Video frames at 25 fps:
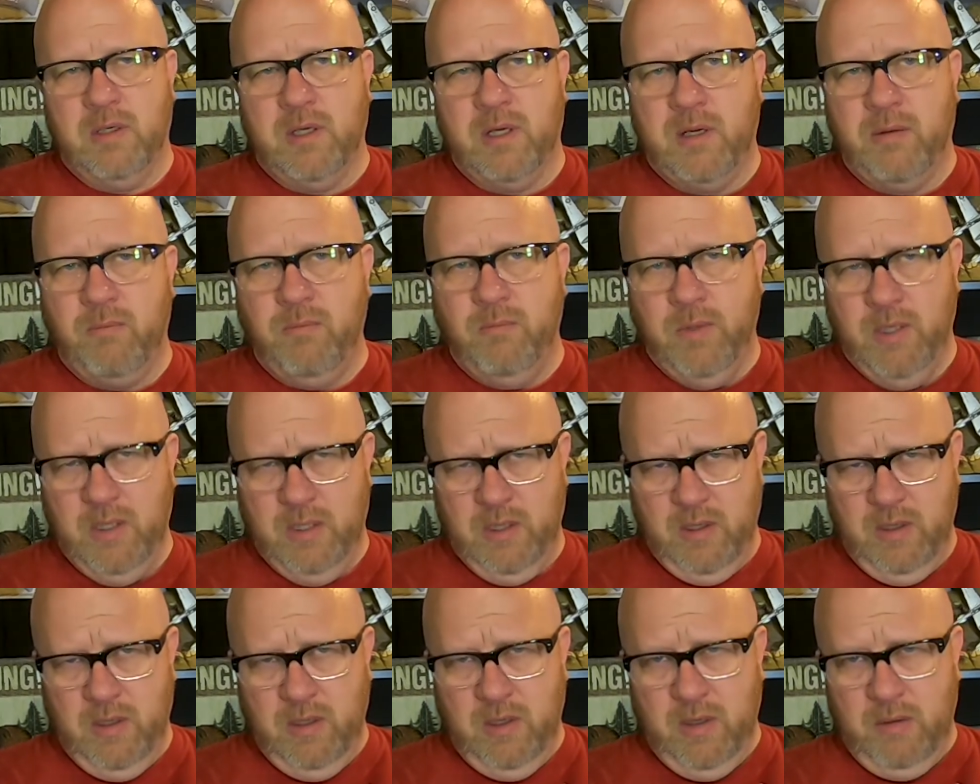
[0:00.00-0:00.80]
I'm
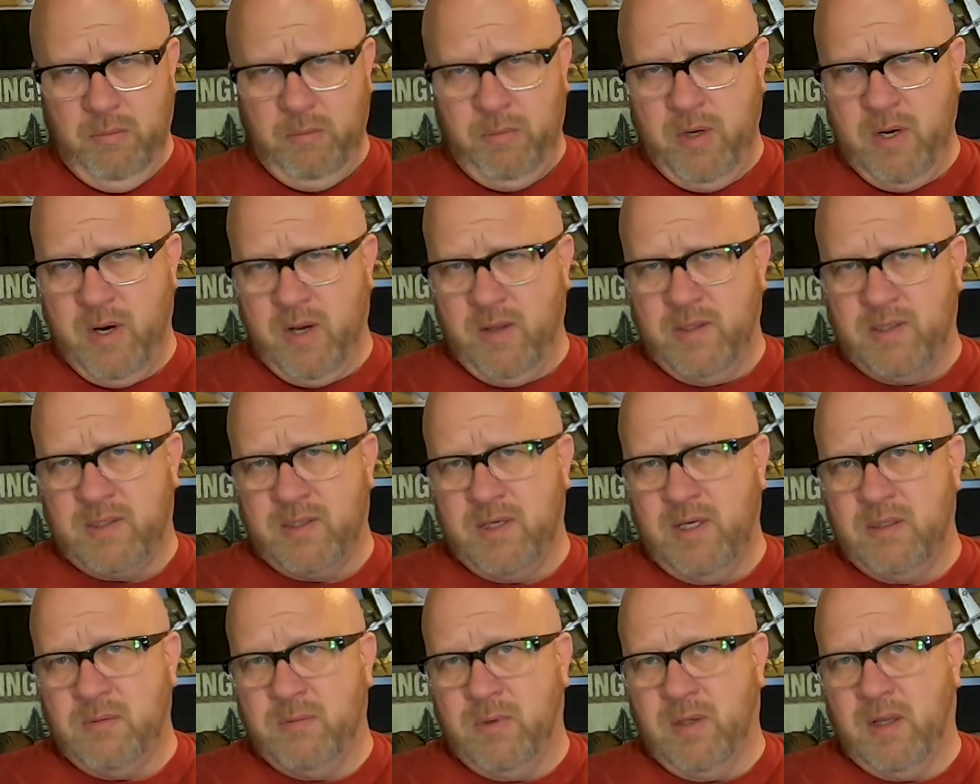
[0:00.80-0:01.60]
beyond the
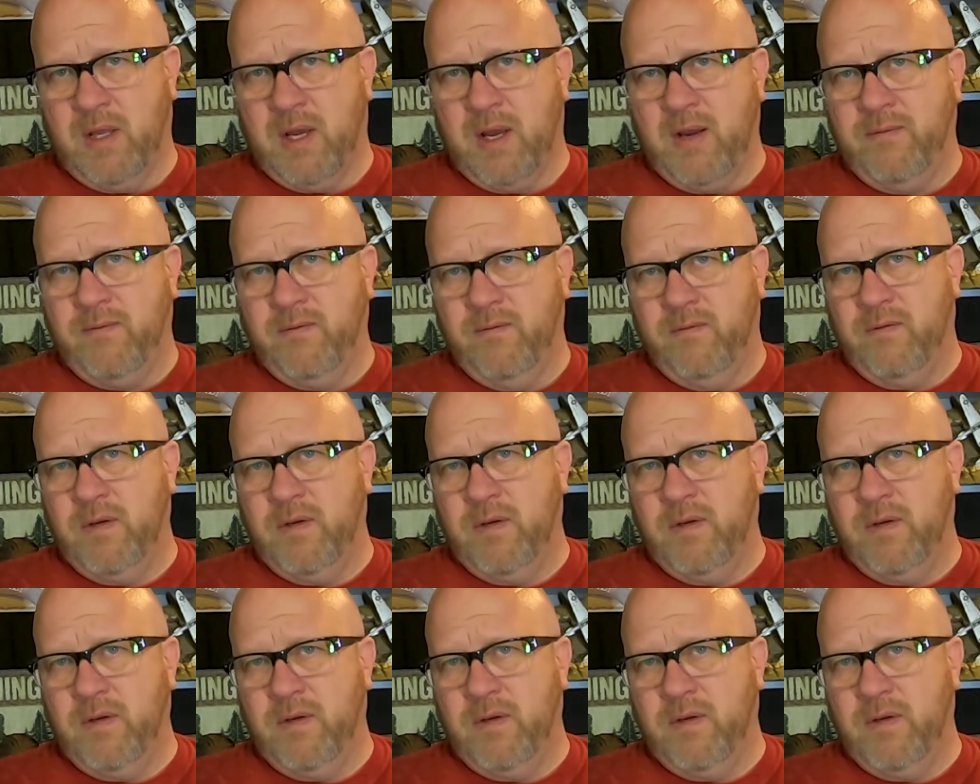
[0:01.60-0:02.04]
stage of my life